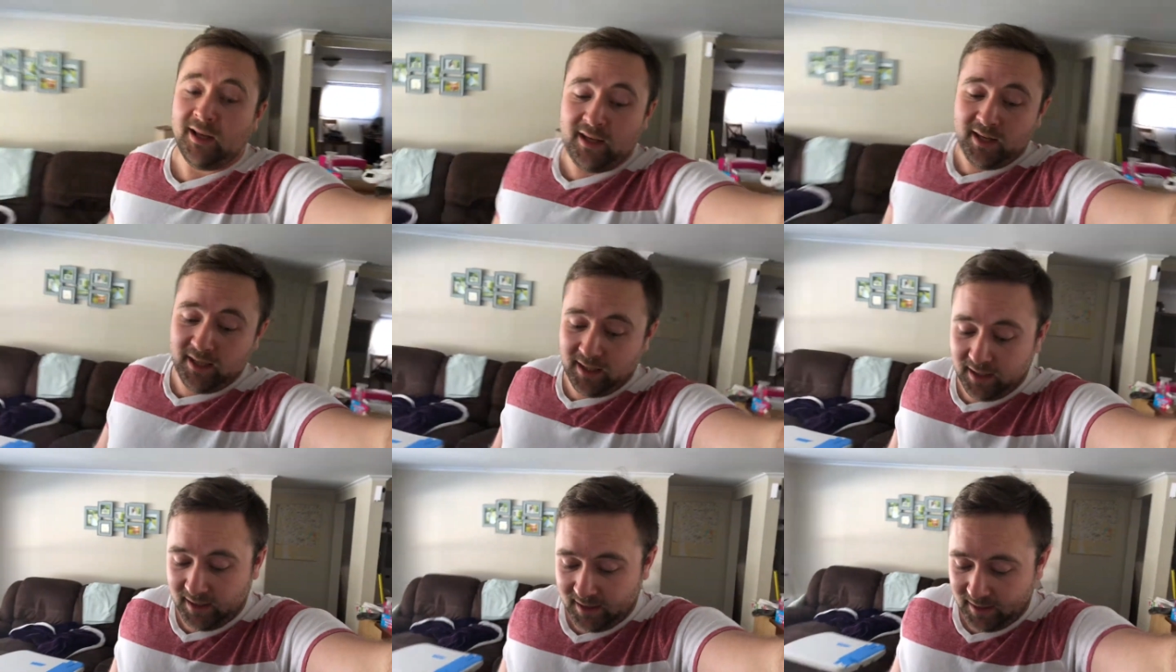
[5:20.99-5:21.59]

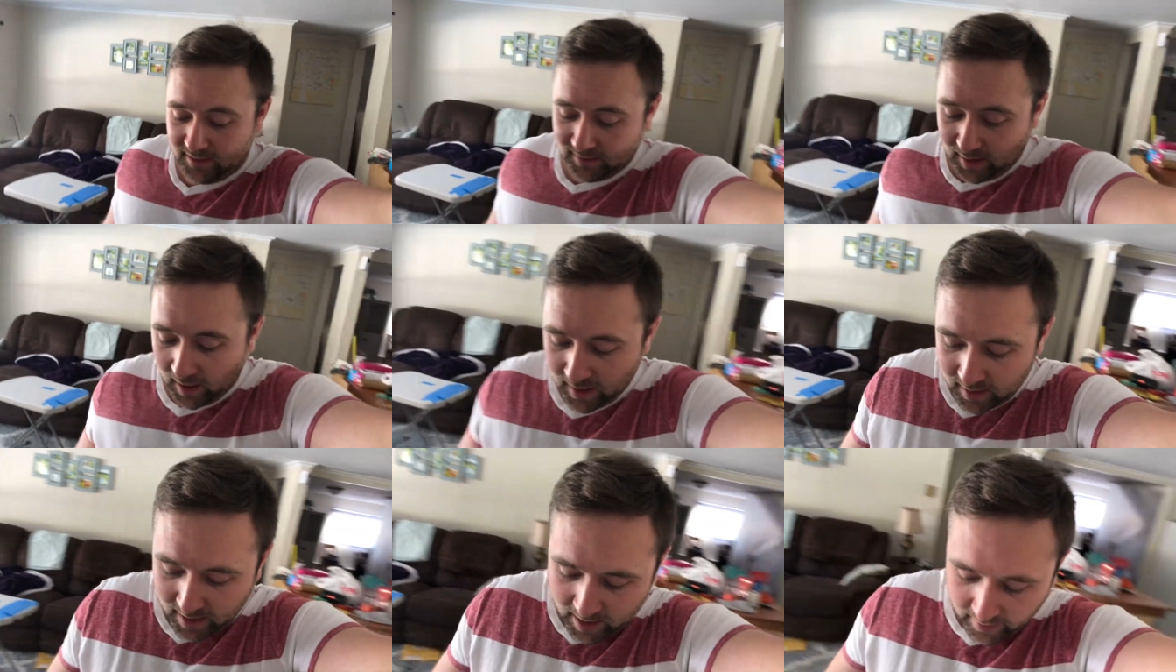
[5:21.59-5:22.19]
it is
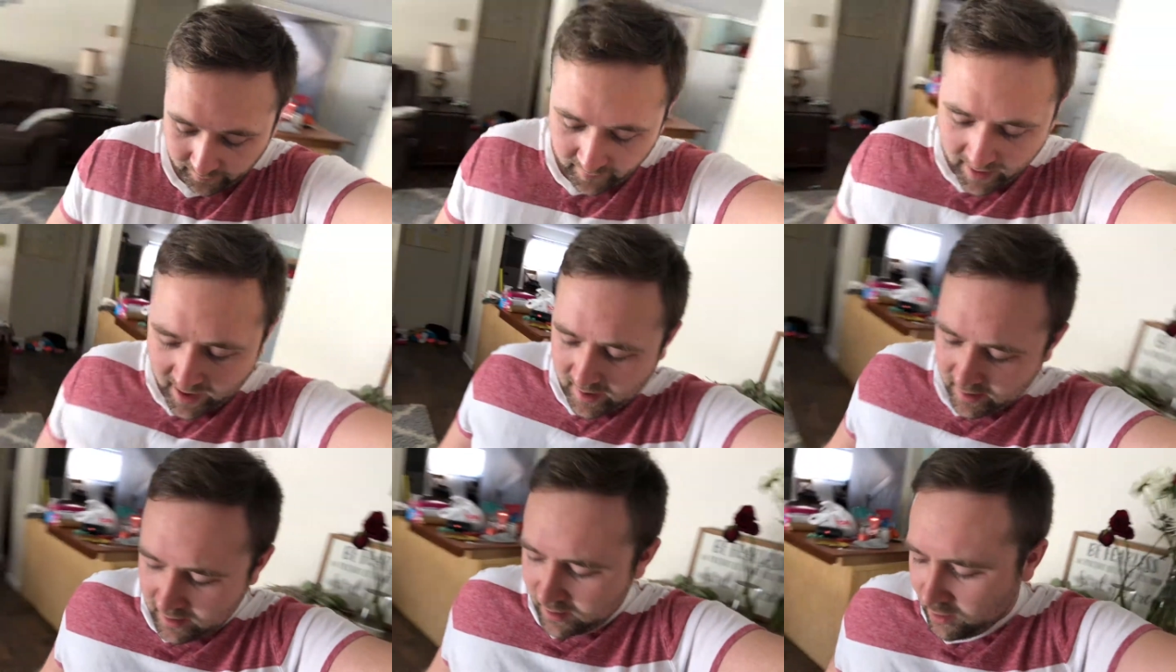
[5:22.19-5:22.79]
kind of
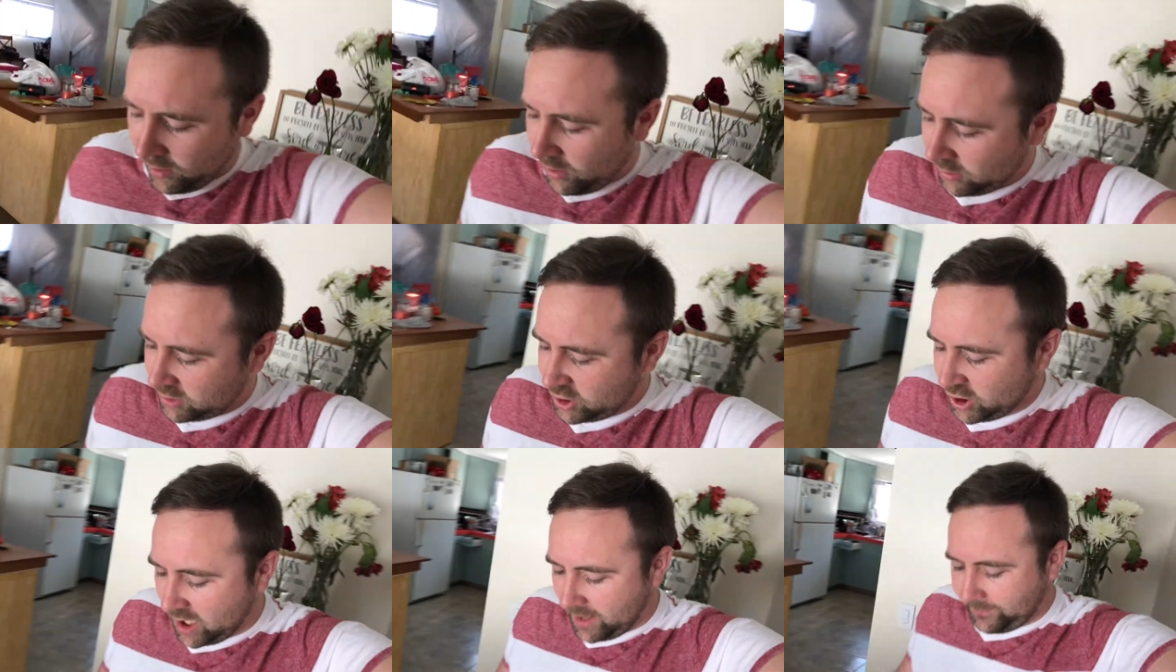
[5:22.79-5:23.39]
all
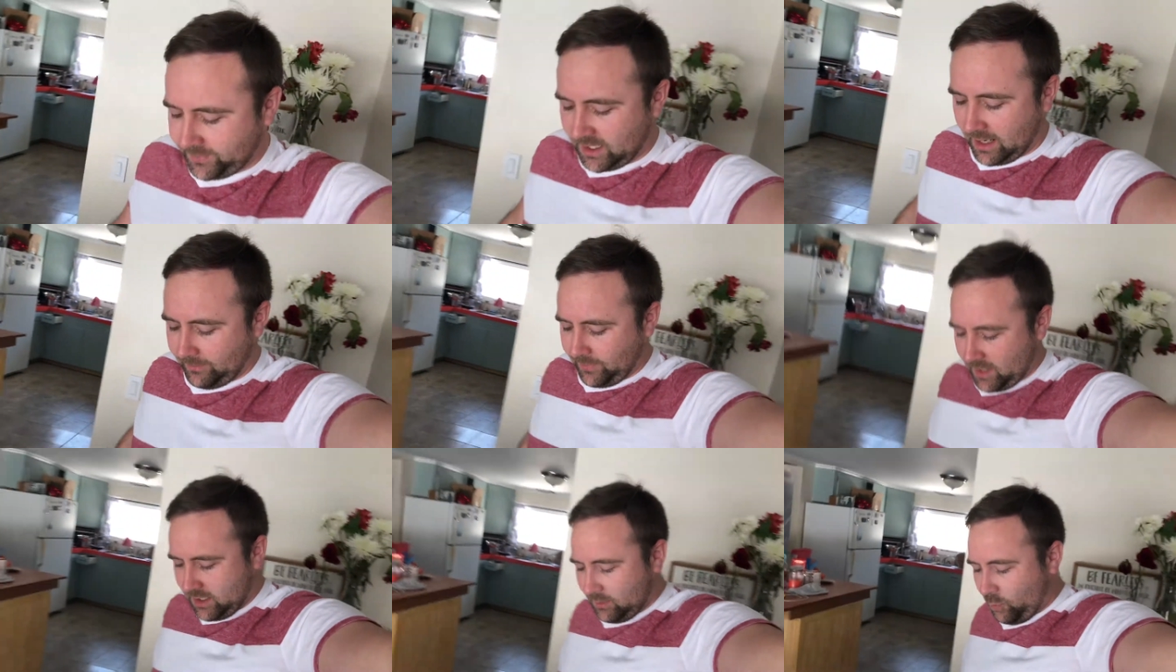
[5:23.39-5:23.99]
chopped
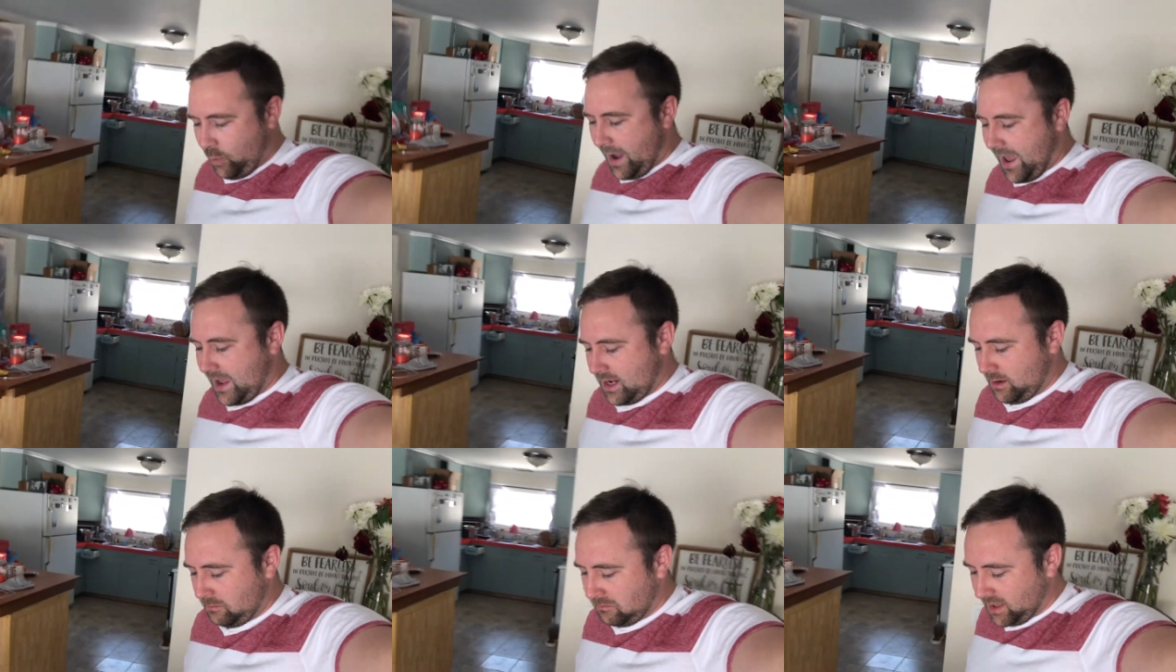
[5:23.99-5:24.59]
up and
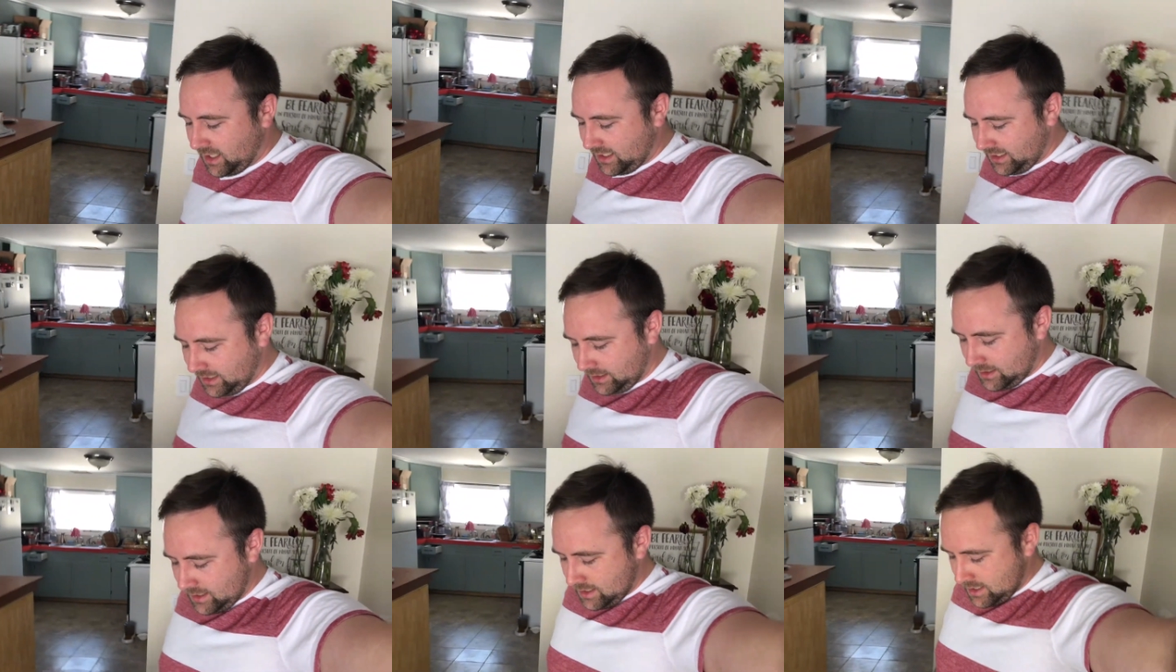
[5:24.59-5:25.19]
wet and muddy.